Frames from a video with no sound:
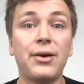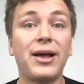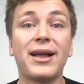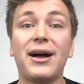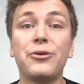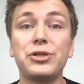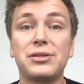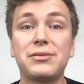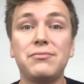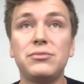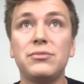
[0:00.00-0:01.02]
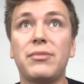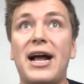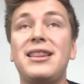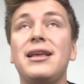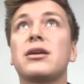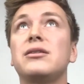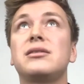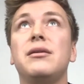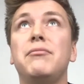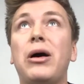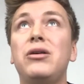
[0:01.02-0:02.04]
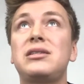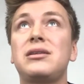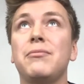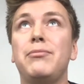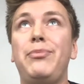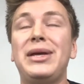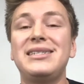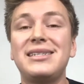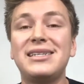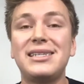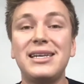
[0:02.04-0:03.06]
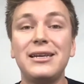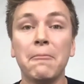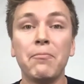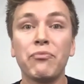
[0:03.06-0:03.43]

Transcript: Like, I think there's the most businessy